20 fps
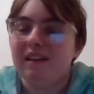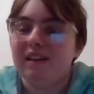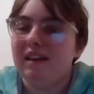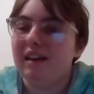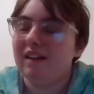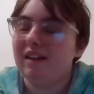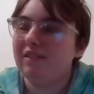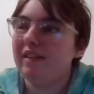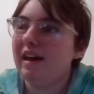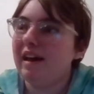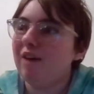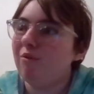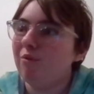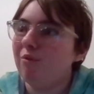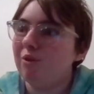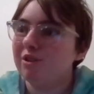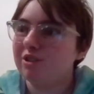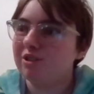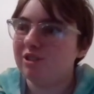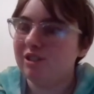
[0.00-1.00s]
And that
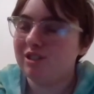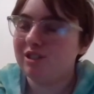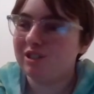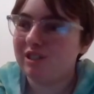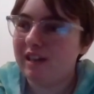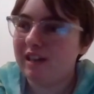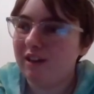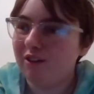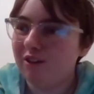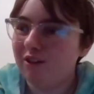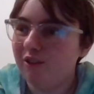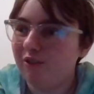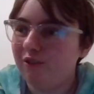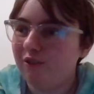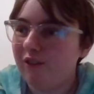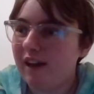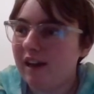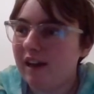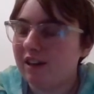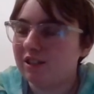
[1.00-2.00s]
was the sound
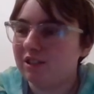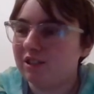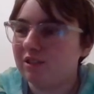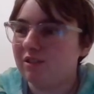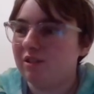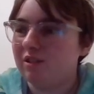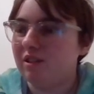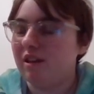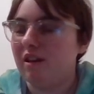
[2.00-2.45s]
effects,